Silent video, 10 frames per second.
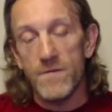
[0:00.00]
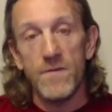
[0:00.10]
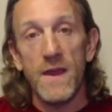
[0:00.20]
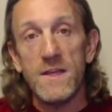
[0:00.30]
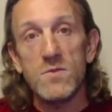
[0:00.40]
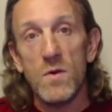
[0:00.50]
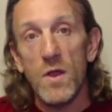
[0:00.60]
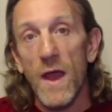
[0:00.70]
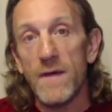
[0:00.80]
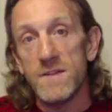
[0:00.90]
phase where
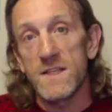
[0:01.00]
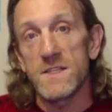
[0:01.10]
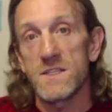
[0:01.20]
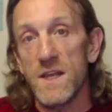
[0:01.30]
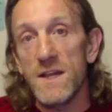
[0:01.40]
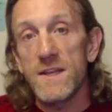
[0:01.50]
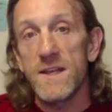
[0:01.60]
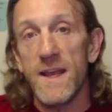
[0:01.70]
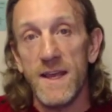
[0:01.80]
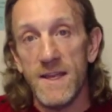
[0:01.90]
you have to study and
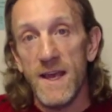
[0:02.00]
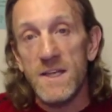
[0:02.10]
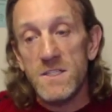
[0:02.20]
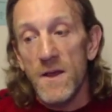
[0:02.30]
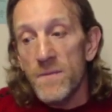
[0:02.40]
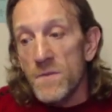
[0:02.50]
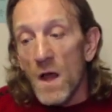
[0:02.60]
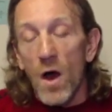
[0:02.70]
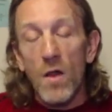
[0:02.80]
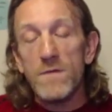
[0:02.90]
take a test,
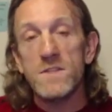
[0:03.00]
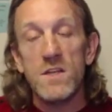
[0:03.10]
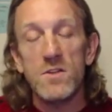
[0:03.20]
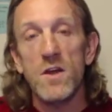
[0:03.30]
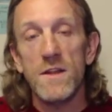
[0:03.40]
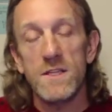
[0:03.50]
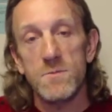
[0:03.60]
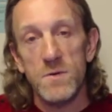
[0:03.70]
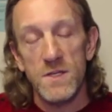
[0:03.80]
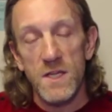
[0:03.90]
all of a sudden on this
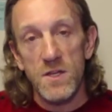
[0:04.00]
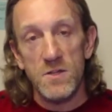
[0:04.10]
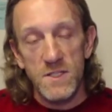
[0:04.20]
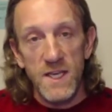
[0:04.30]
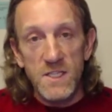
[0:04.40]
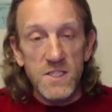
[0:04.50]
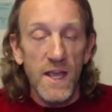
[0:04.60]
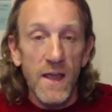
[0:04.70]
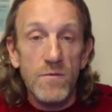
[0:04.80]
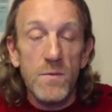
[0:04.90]
particular test
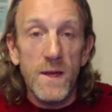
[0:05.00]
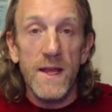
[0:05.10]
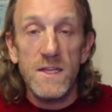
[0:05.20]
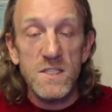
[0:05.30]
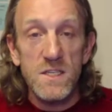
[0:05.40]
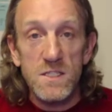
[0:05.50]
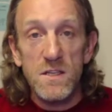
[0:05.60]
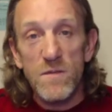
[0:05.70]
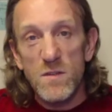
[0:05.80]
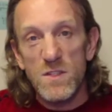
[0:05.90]
day, everybody has the
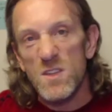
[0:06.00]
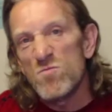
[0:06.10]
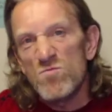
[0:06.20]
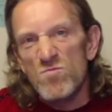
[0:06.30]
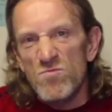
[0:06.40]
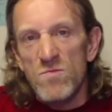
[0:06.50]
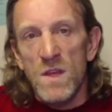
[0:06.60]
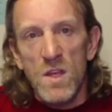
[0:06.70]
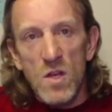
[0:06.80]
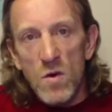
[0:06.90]
sniffles.
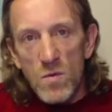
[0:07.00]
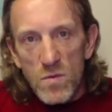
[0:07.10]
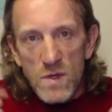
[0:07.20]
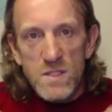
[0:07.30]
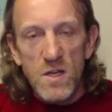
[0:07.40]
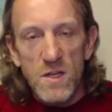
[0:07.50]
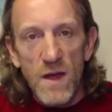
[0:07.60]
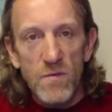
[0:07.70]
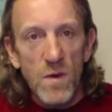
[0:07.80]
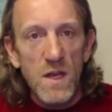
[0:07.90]
We start to
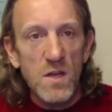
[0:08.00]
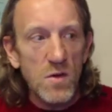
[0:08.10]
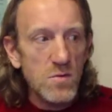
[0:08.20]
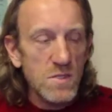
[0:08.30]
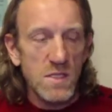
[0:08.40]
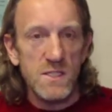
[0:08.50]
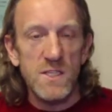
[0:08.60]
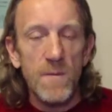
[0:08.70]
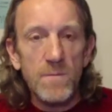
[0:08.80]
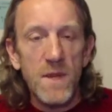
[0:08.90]
have runny nose and
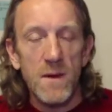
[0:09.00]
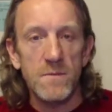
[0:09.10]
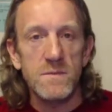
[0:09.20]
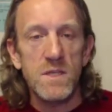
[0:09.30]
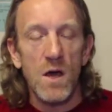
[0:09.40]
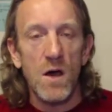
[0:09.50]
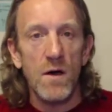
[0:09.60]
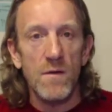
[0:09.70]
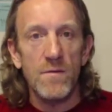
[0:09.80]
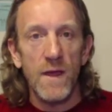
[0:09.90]
symptoms
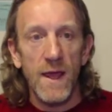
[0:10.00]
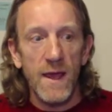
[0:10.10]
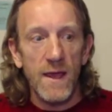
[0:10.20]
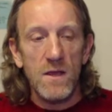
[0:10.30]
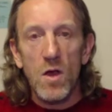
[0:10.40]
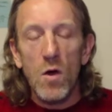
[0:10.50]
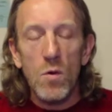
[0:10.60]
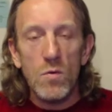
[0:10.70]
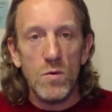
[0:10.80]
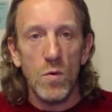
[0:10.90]
of a
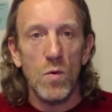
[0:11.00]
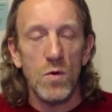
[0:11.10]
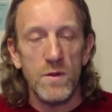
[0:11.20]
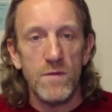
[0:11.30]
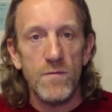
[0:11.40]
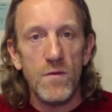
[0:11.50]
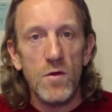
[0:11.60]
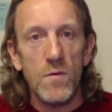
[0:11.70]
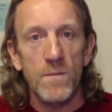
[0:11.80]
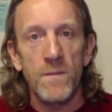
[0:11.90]
cold or the
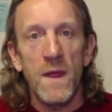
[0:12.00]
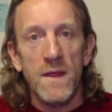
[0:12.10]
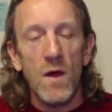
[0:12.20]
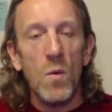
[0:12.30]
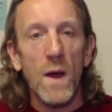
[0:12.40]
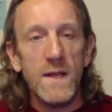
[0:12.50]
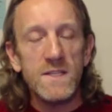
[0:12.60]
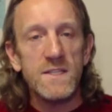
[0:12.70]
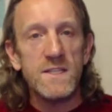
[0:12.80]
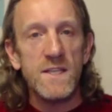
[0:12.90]
flu. Now, why
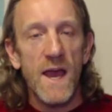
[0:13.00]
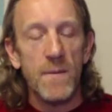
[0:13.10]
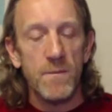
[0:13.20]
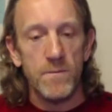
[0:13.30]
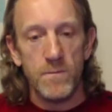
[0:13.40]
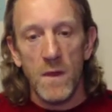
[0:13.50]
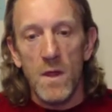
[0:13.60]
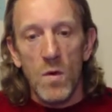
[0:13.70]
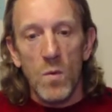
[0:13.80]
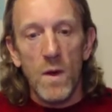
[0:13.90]
does this happen?
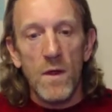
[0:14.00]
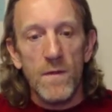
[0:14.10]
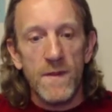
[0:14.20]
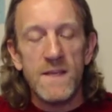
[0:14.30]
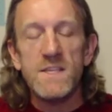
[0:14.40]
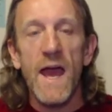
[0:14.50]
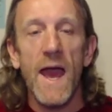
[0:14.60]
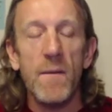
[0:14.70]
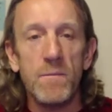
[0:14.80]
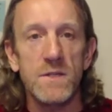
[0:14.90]
Well, this
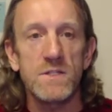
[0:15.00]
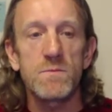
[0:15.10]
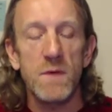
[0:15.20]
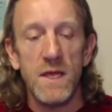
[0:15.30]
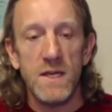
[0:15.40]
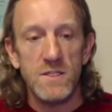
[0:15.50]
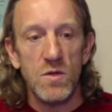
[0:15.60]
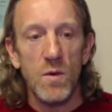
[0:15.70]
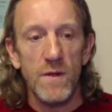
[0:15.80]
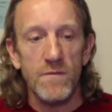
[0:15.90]
happens because,
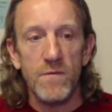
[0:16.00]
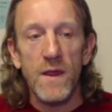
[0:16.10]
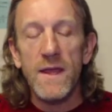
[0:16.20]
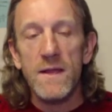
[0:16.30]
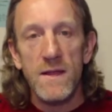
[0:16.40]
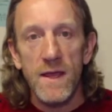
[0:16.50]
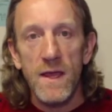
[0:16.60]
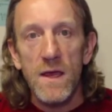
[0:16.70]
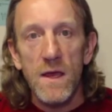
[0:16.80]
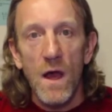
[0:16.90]
quite
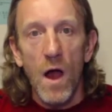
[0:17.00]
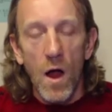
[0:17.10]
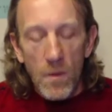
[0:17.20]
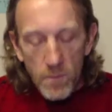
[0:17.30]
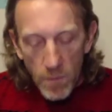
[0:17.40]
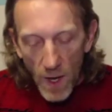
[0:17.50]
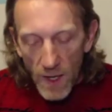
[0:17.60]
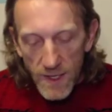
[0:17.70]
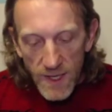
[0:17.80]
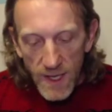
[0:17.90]
frankly, our
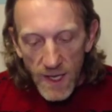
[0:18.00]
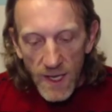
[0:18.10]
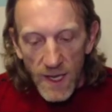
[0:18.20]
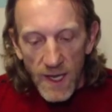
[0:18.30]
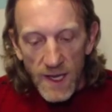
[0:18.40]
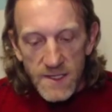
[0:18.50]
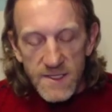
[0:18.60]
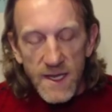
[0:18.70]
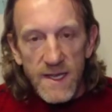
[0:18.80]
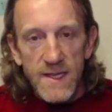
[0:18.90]
body
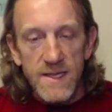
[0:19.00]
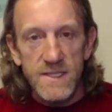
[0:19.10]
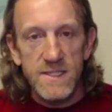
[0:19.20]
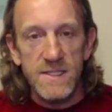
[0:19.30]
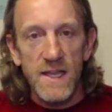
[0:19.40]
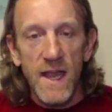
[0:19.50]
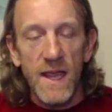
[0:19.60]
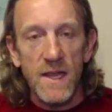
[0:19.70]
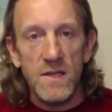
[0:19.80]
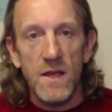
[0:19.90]
is in a
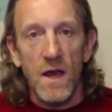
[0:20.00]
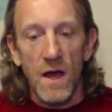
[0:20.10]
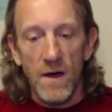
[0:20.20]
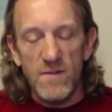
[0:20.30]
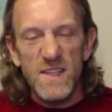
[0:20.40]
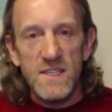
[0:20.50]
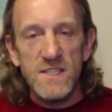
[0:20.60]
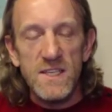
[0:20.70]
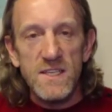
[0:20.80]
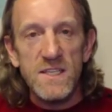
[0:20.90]
state of
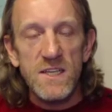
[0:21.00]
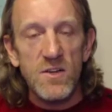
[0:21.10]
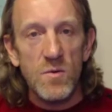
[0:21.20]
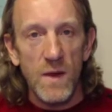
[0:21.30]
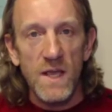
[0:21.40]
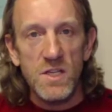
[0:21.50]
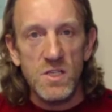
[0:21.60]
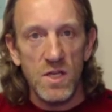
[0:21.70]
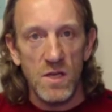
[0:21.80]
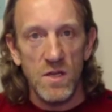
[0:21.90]

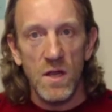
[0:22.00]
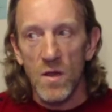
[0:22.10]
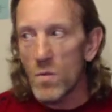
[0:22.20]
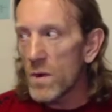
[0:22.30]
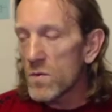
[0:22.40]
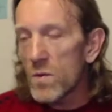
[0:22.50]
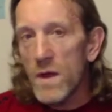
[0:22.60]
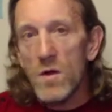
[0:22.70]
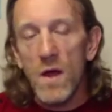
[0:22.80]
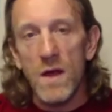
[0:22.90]
disintegration when
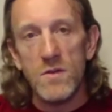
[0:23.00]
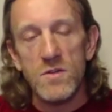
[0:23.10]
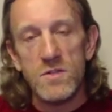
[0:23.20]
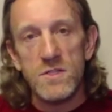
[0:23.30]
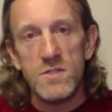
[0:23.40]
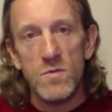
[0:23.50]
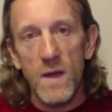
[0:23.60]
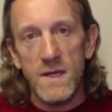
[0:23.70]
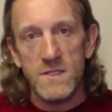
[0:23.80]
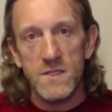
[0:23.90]
we are under
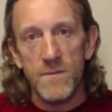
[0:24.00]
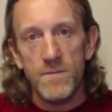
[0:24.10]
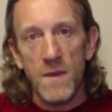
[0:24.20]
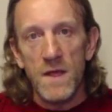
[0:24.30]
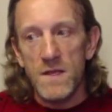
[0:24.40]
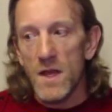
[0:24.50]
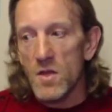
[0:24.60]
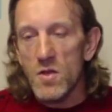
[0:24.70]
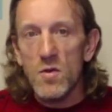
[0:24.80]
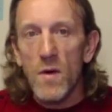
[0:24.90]
stress. Now,
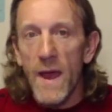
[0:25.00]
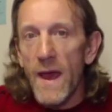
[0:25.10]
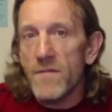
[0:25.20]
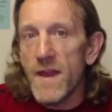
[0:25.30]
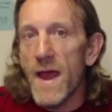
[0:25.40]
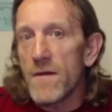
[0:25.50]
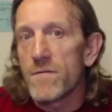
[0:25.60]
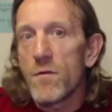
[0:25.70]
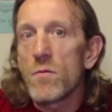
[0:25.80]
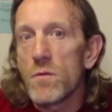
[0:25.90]
you don't have to
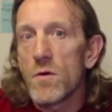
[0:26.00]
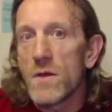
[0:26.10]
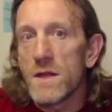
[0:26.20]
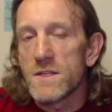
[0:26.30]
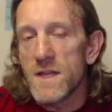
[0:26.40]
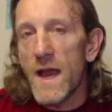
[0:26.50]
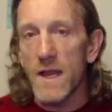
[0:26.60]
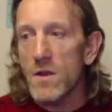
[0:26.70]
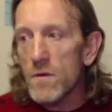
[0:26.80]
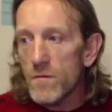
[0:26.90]
have full-blown
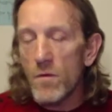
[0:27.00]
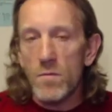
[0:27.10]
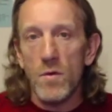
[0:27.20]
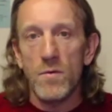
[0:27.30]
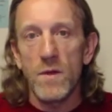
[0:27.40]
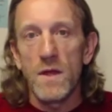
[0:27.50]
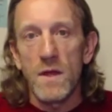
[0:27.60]
anxiety or full-blown